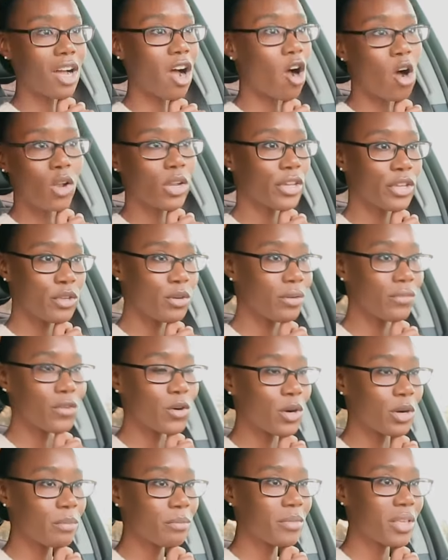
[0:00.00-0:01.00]
all in
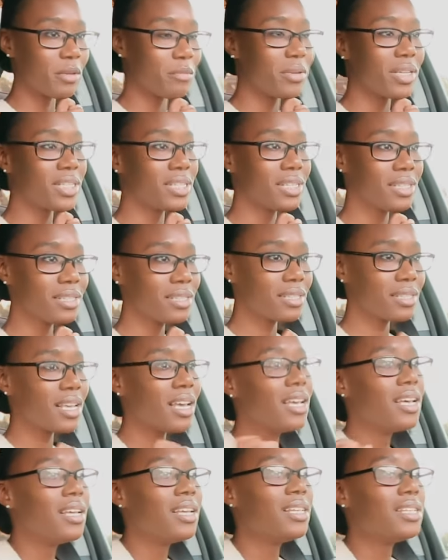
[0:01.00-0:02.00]
uniform and PTs.
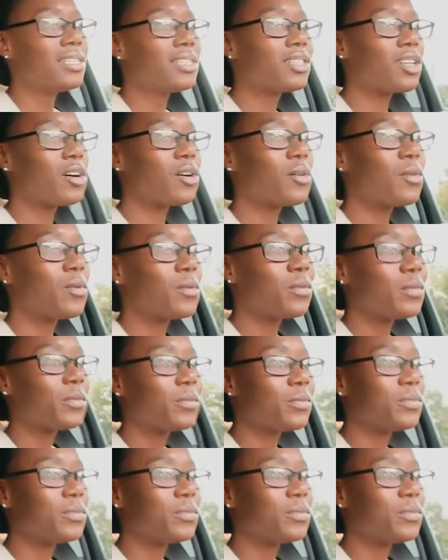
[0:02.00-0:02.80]
So